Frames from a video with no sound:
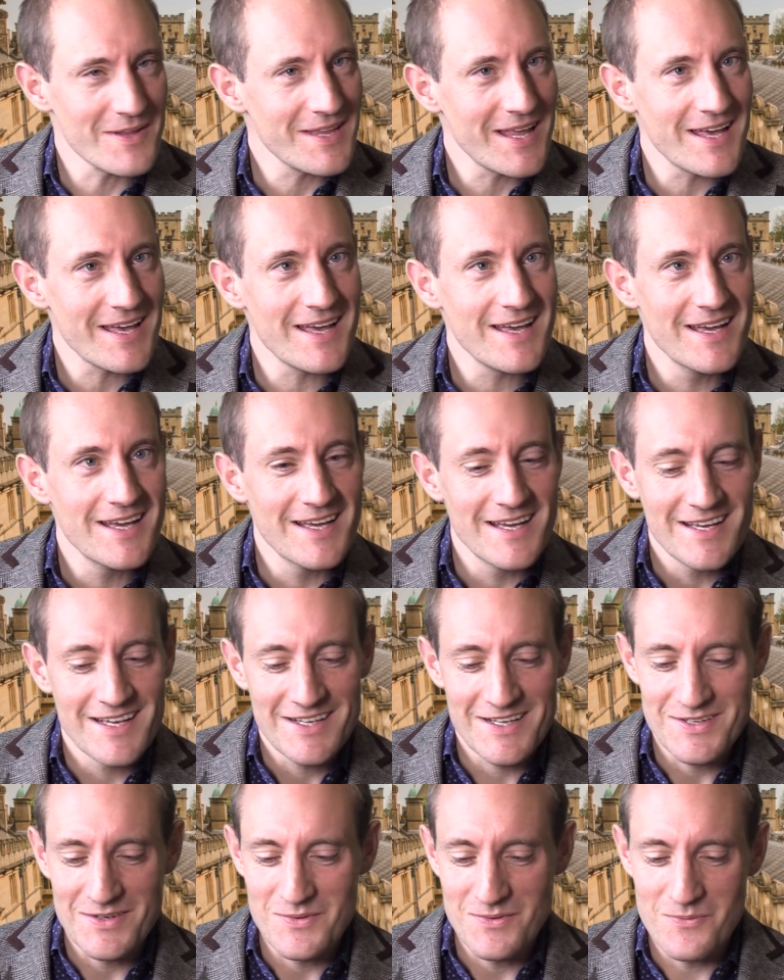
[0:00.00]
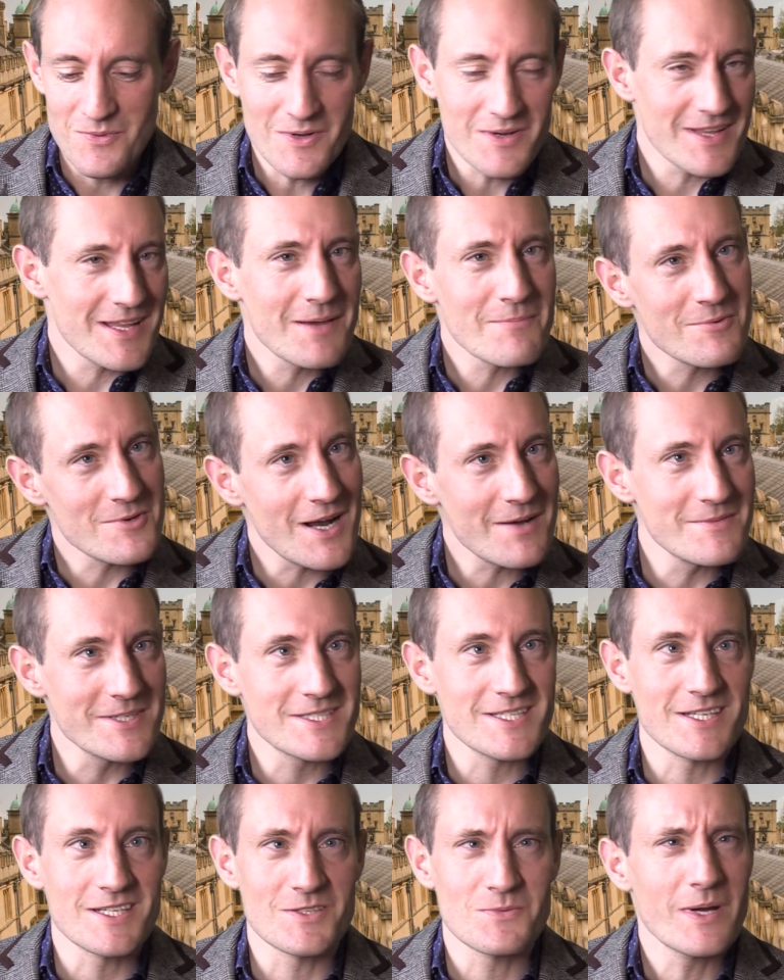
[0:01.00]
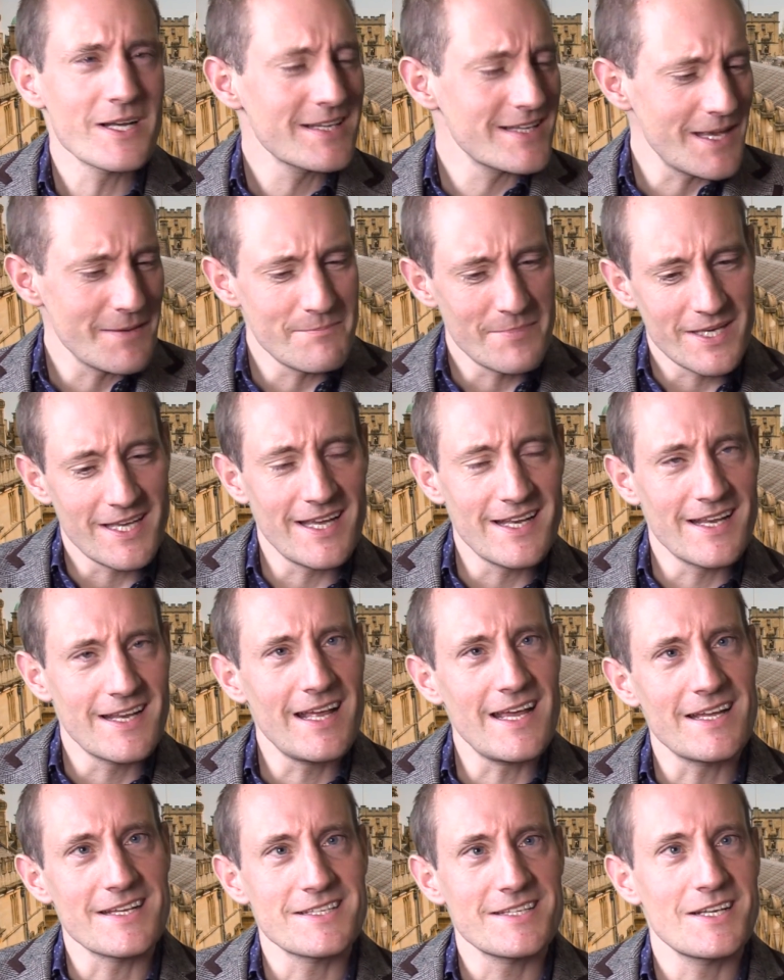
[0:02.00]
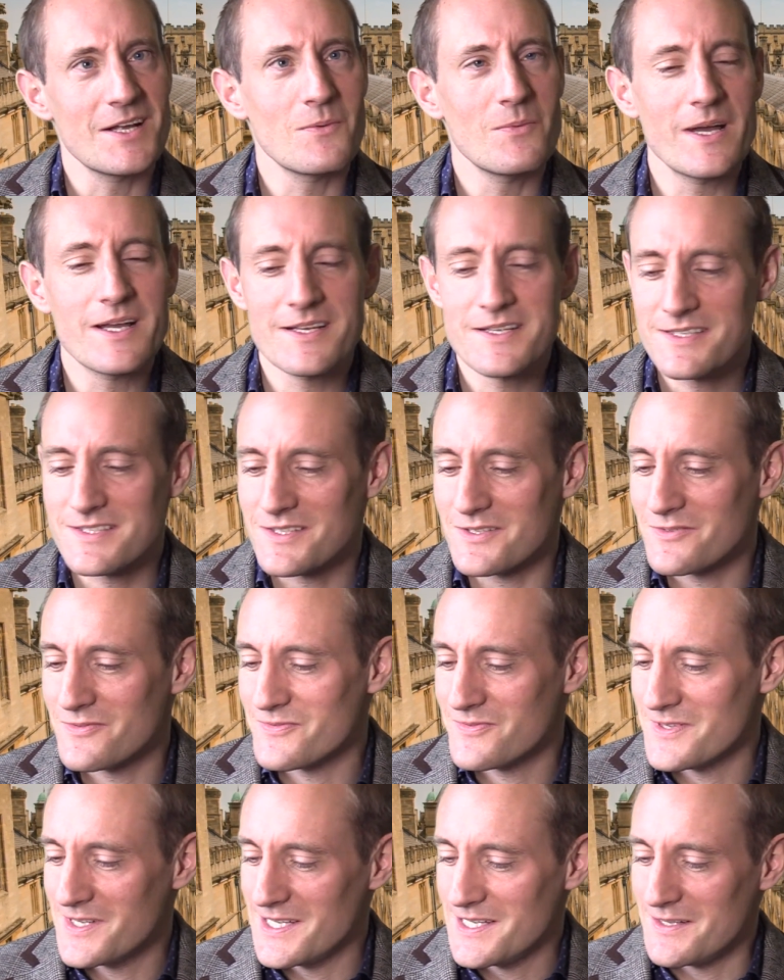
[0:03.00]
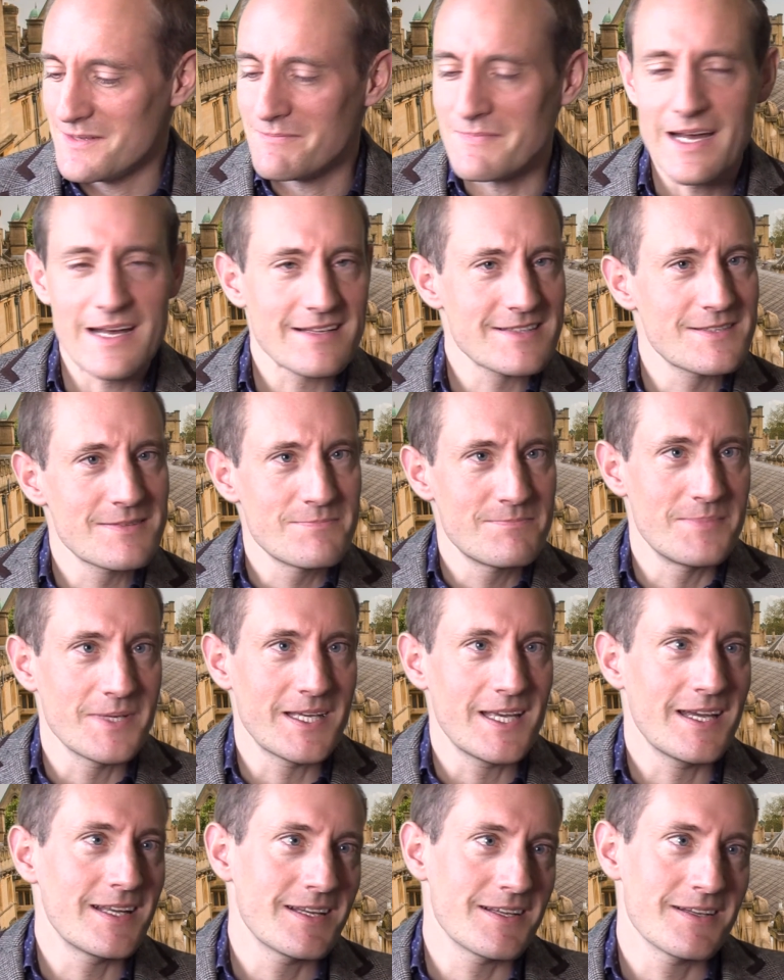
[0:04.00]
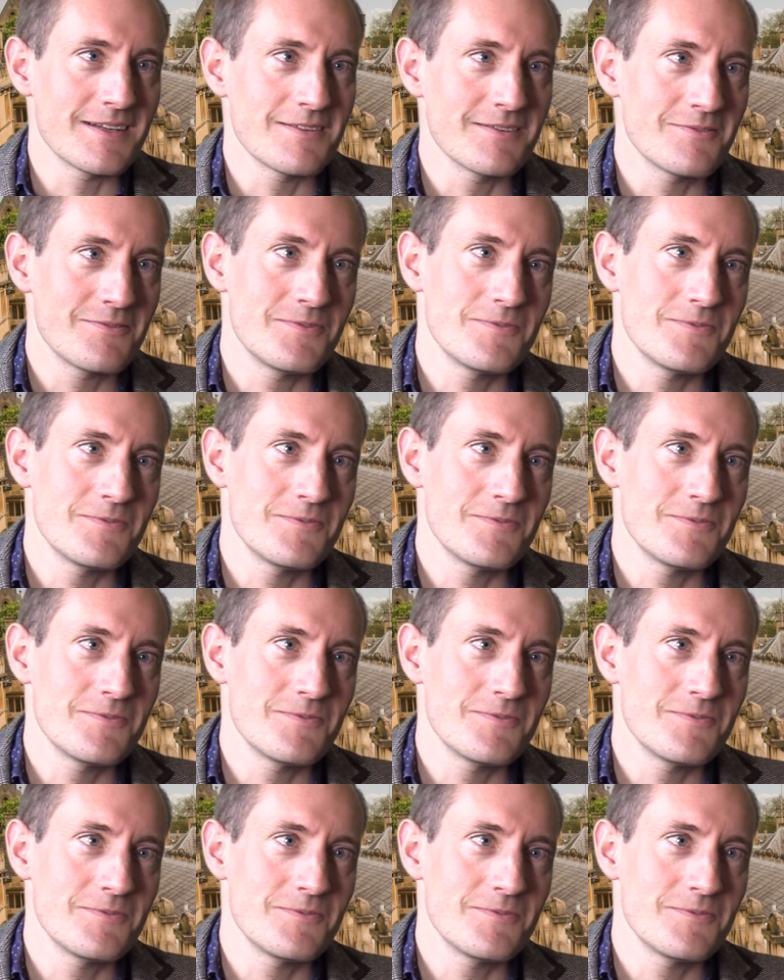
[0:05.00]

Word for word: are their what are their parameters? Where do they begin and end? You know, where does sort of maths begin and